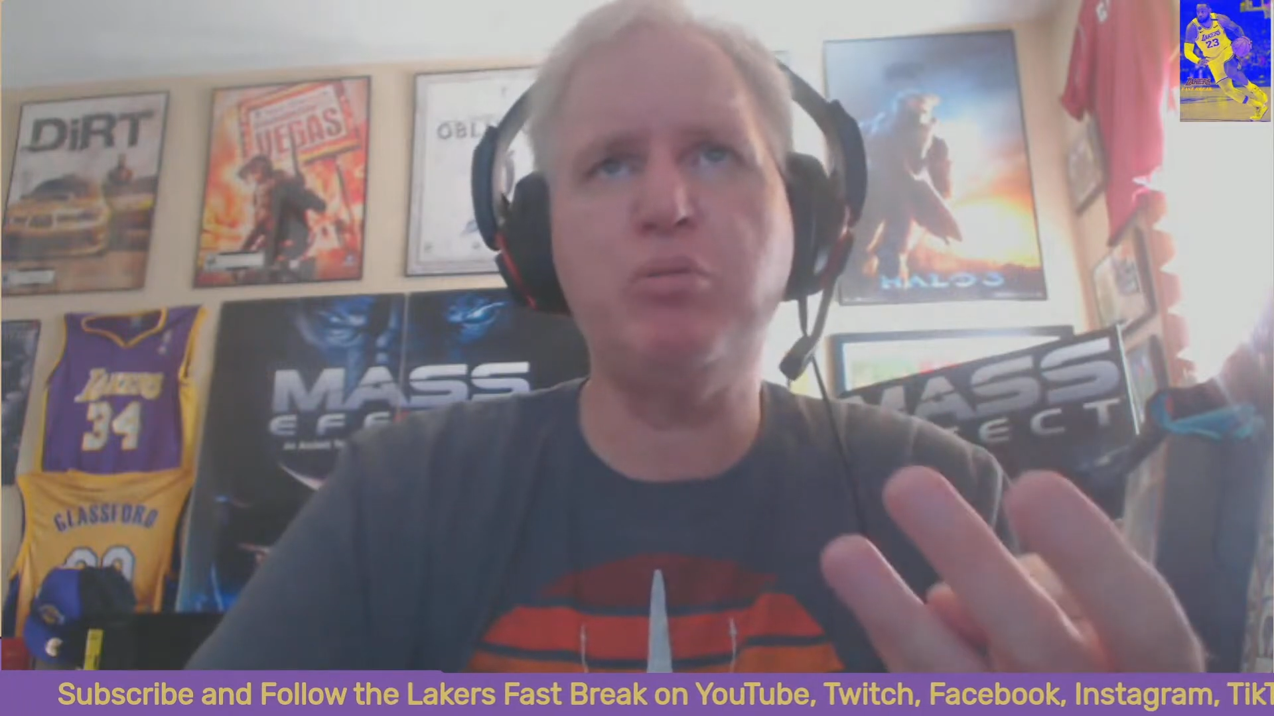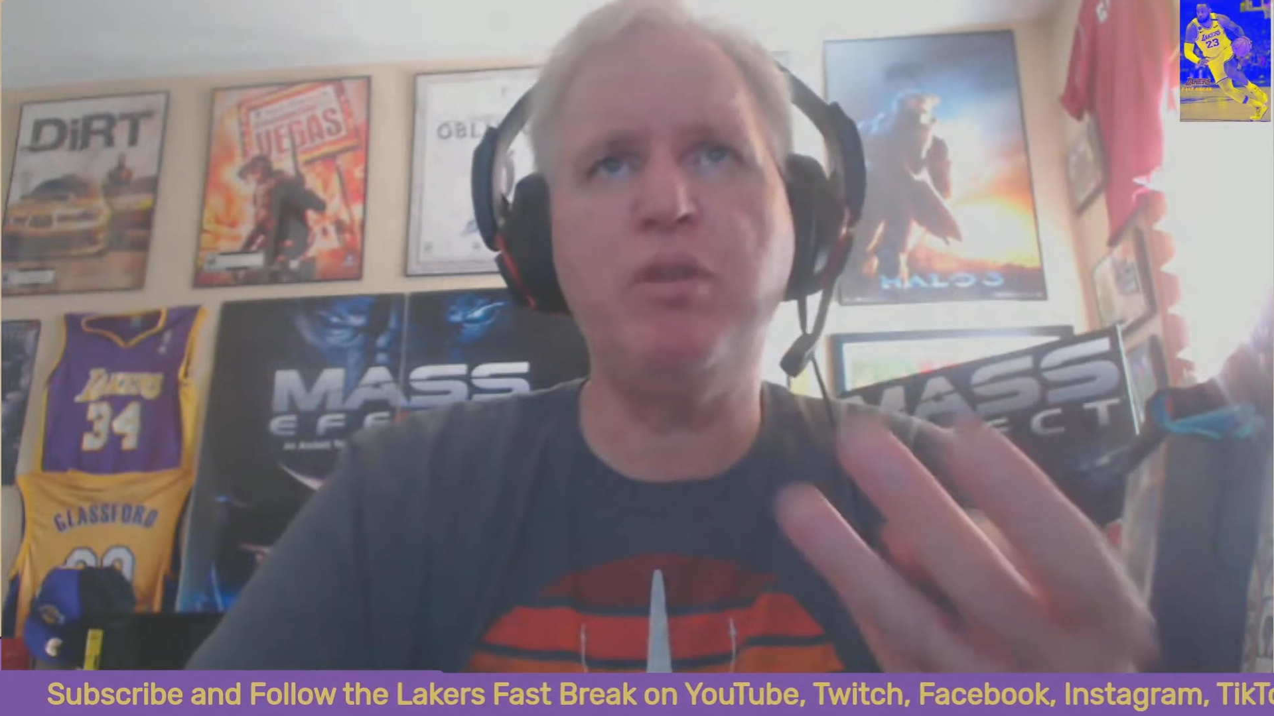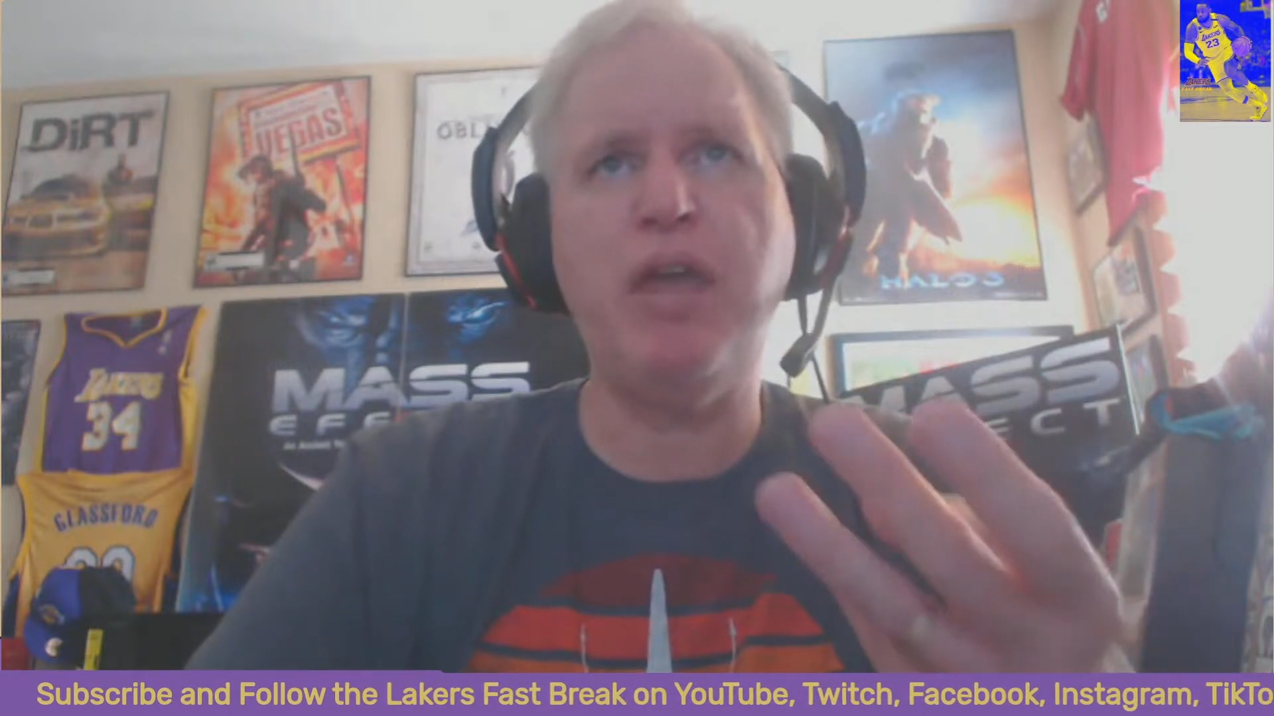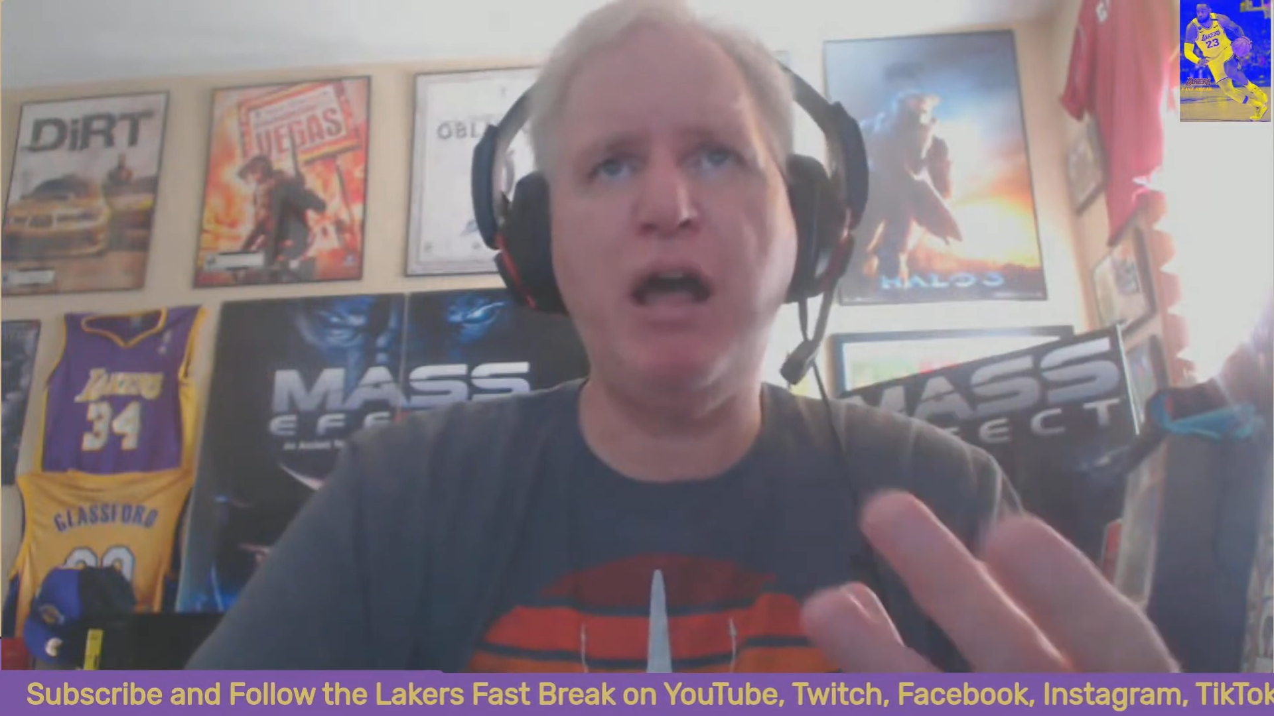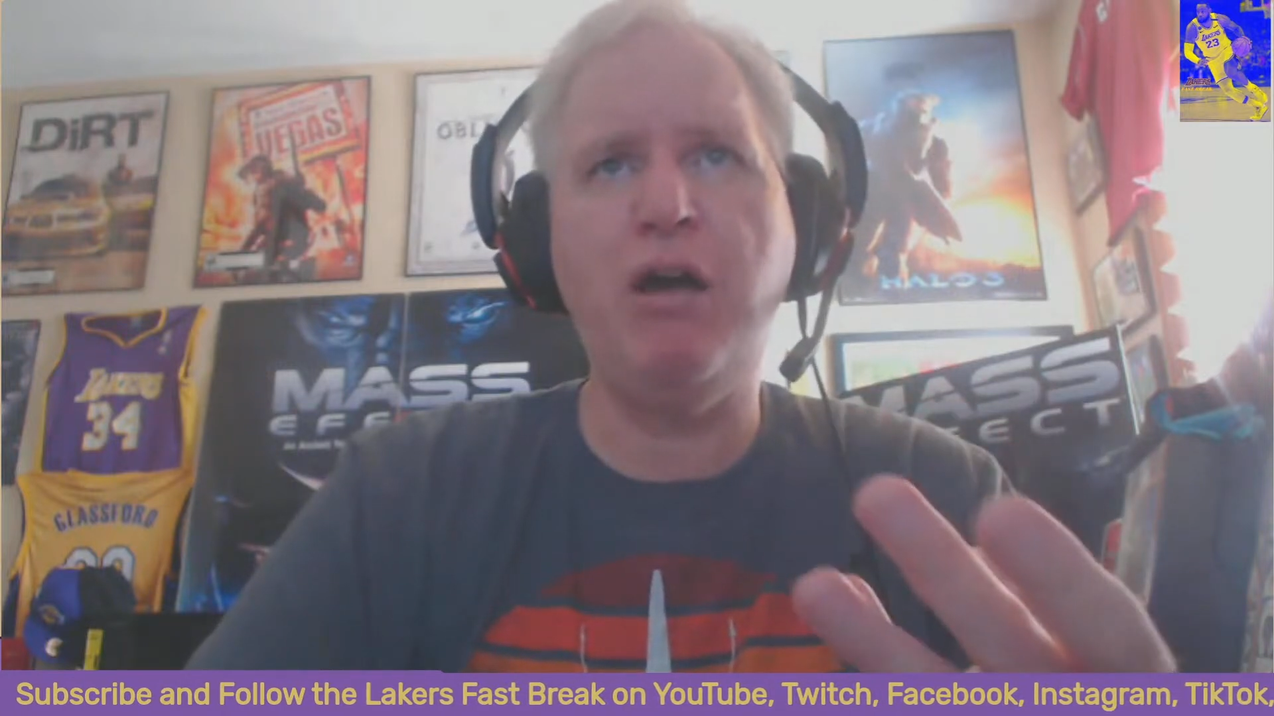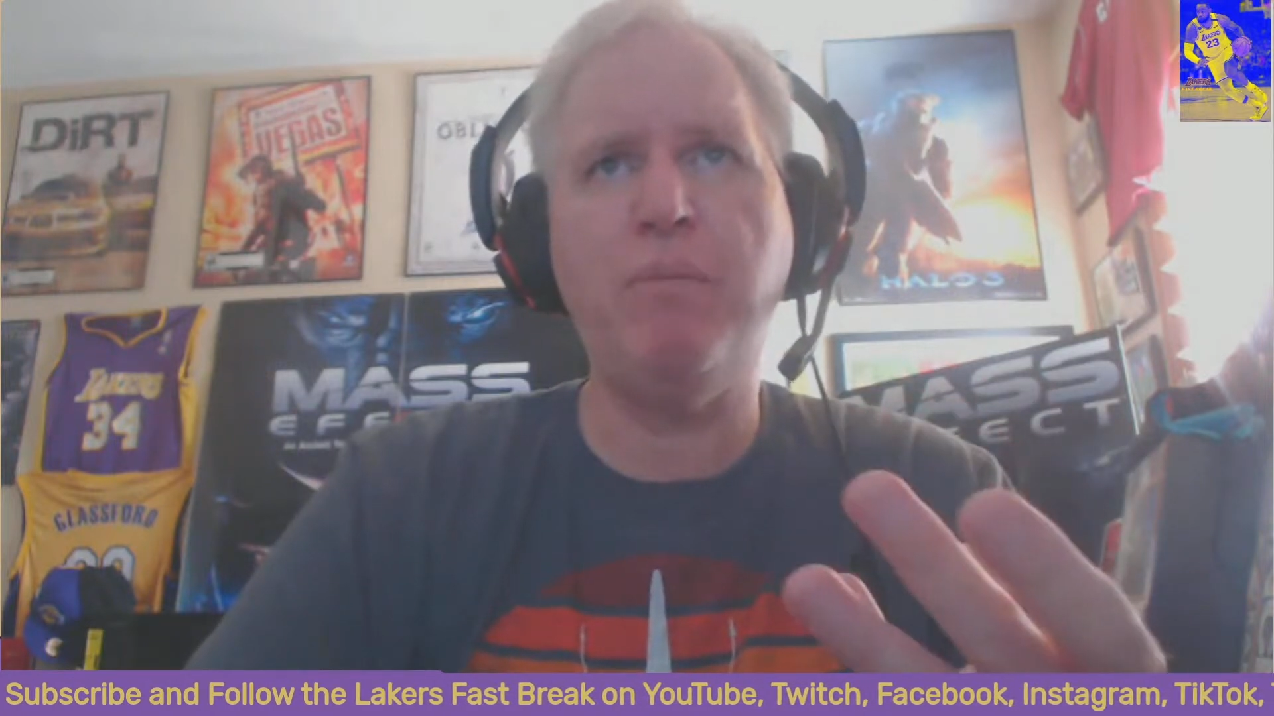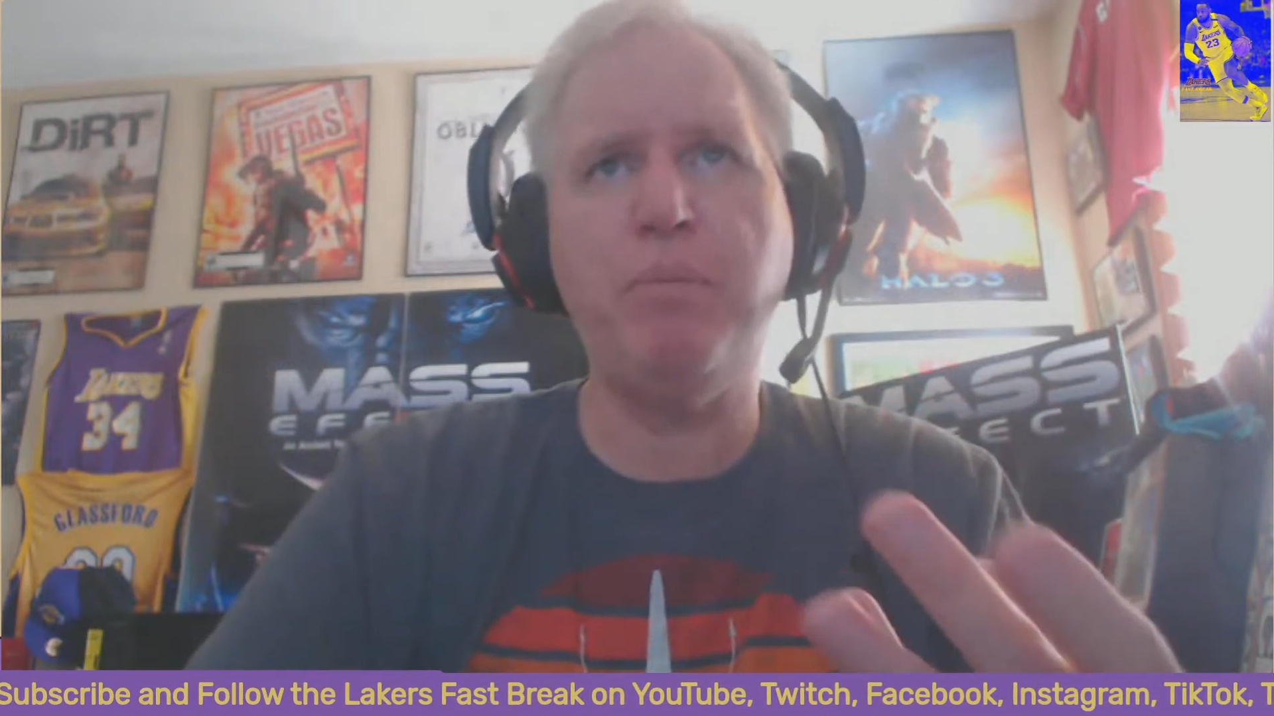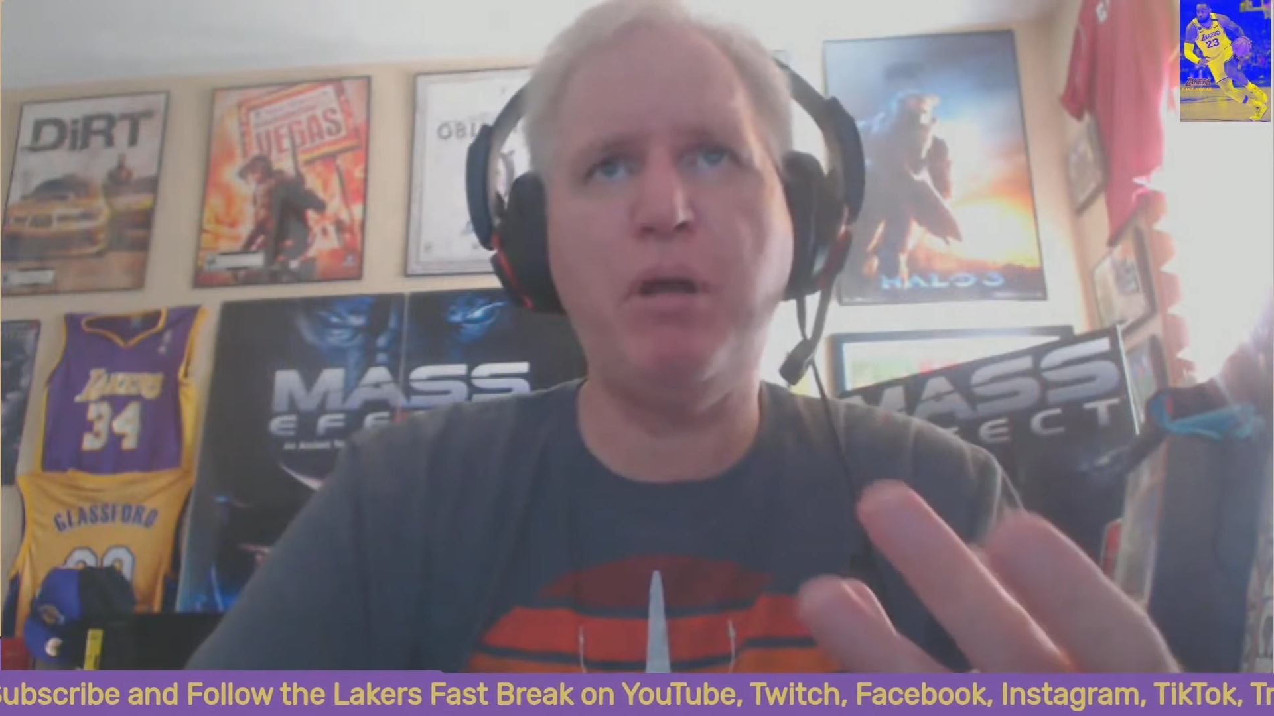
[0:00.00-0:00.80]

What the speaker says: without